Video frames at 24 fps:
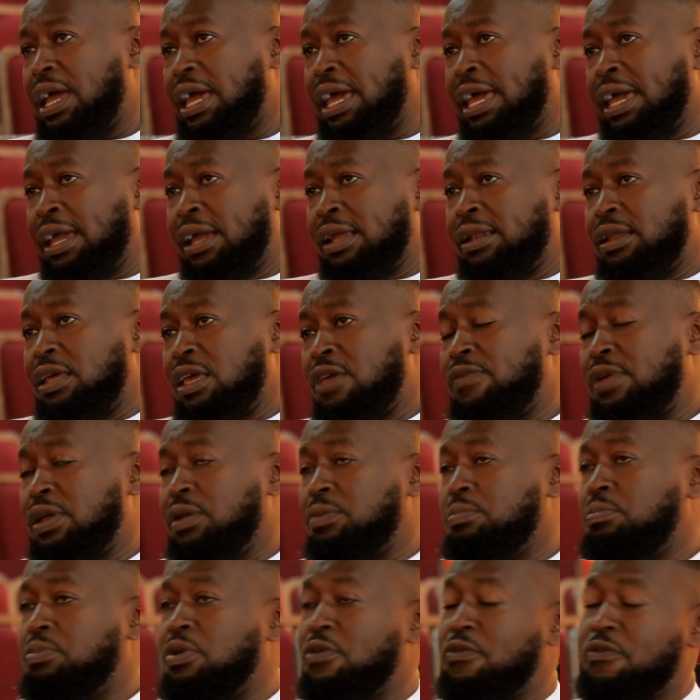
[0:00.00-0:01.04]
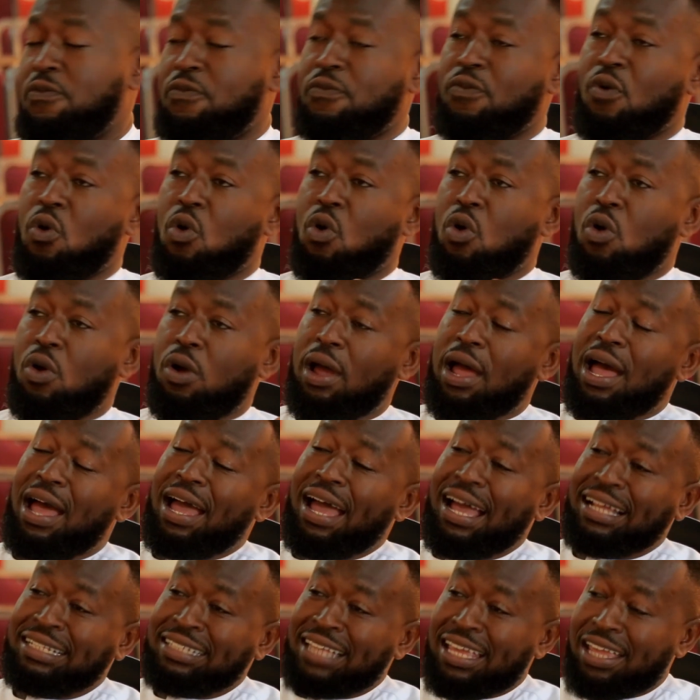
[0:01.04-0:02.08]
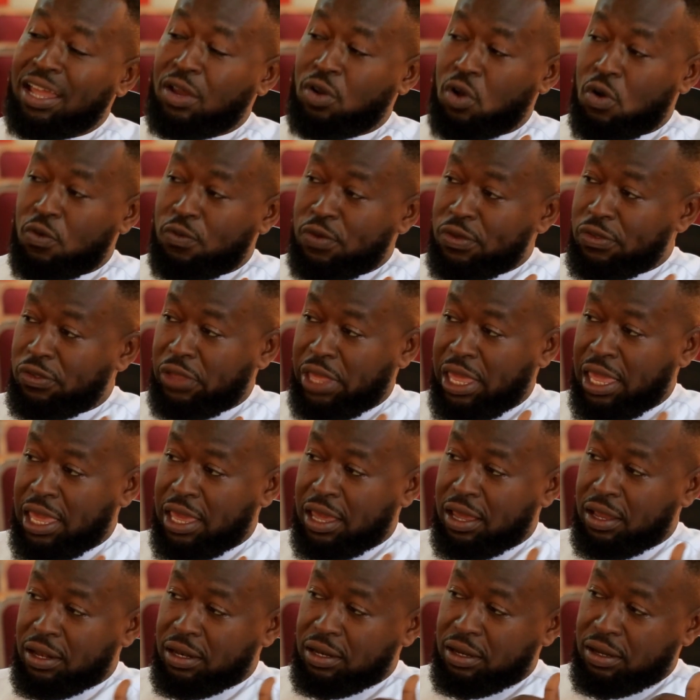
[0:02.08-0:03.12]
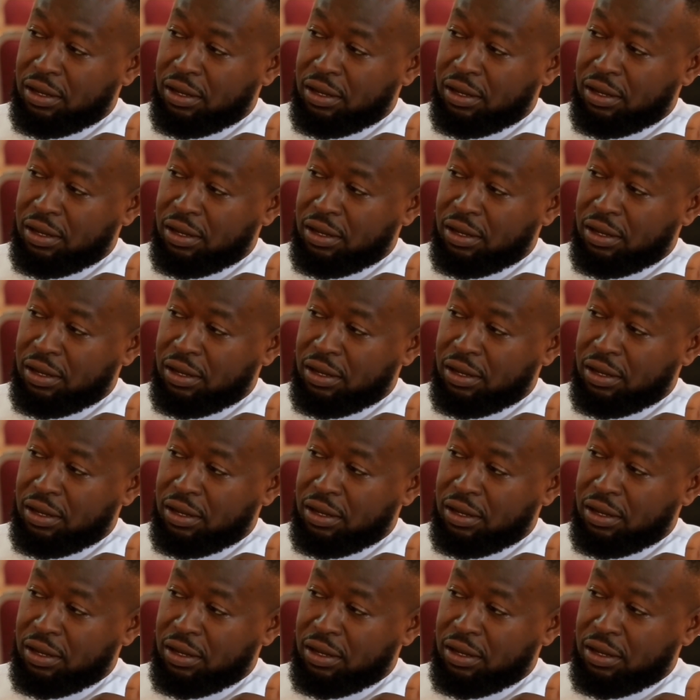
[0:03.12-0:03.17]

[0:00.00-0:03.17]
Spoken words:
And even before taking office in